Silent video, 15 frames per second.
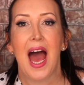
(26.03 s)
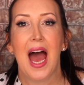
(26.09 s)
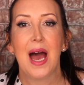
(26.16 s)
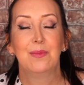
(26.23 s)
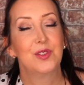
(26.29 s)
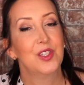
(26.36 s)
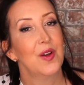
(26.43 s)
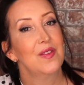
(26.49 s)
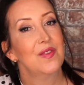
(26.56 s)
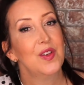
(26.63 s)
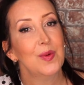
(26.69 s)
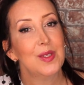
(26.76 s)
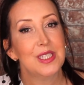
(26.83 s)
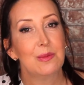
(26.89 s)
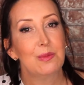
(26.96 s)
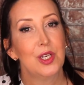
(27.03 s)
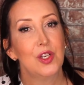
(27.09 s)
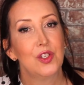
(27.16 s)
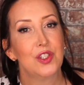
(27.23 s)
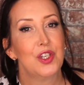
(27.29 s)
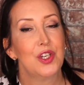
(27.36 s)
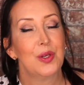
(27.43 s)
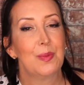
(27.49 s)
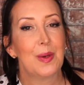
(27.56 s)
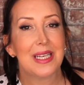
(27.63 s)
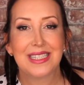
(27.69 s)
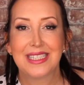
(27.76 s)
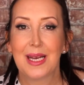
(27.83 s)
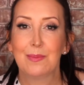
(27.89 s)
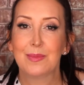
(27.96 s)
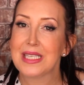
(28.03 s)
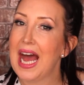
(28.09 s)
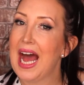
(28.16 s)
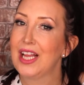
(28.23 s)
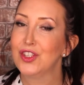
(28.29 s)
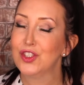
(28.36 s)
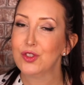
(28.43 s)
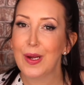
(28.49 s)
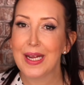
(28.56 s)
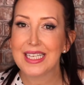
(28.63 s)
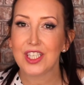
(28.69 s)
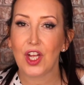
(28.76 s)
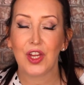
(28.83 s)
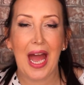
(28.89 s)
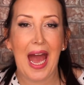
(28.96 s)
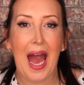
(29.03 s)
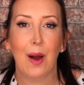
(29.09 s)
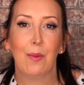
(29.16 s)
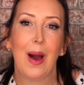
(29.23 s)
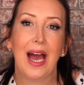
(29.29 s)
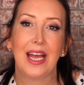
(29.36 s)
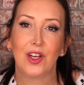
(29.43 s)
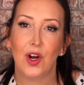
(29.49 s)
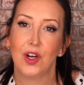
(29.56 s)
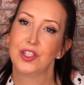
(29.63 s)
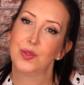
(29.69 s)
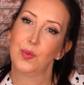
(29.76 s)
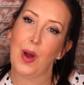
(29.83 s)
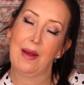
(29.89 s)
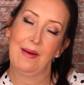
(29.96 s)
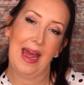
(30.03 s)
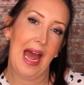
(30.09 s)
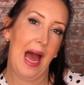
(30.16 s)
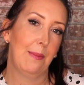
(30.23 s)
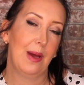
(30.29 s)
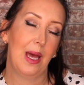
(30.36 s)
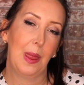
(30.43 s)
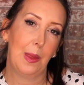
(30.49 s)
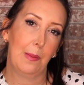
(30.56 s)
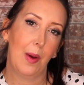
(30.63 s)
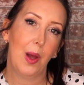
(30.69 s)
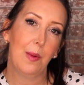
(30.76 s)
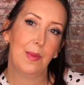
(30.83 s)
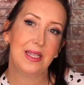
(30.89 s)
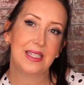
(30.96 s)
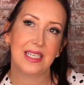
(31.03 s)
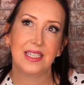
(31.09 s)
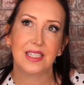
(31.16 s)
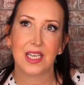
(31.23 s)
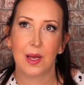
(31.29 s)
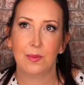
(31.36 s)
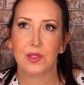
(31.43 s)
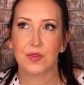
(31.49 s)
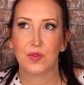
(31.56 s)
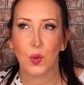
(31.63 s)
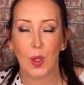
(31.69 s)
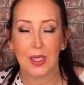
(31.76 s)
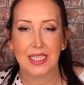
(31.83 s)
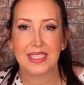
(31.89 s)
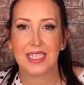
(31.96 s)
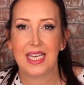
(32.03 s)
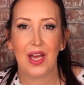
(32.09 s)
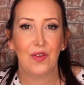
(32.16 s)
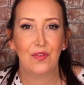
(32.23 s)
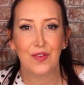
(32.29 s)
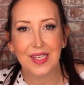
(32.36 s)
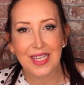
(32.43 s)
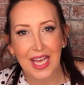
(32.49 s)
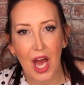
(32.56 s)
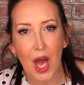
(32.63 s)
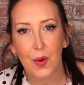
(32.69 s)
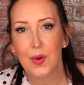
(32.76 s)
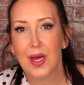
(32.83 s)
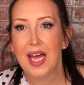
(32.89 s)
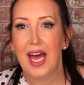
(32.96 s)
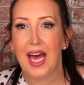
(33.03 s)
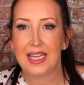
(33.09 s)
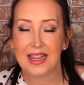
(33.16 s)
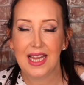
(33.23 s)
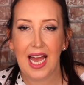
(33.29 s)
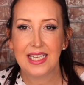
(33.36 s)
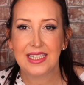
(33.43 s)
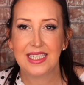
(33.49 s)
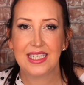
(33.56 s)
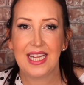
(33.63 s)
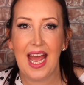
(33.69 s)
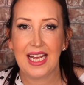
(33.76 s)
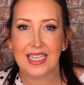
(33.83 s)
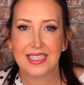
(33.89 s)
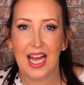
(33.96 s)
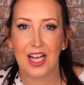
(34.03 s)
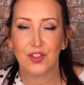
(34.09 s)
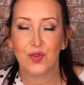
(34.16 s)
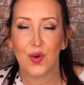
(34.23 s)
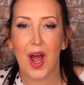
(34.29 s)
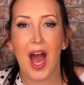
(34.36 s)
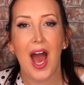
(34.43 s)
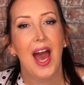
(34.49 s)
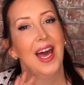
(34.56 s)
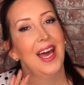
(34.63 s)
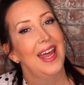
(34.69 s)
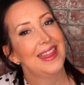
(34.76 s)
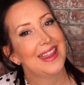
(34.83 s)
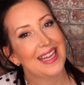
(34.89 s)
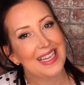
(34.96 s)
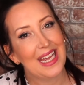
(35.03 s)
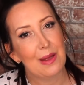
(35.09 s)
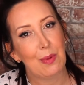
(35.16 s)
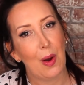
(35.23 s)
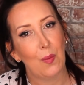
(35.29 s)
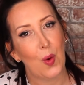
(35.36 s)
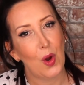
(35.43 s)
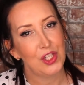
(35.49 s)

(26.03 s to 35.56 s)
Um, so if you want some YouTube tips and tricks on how I got to where I am at the moment in terms of quality of video and lighting etc then keep on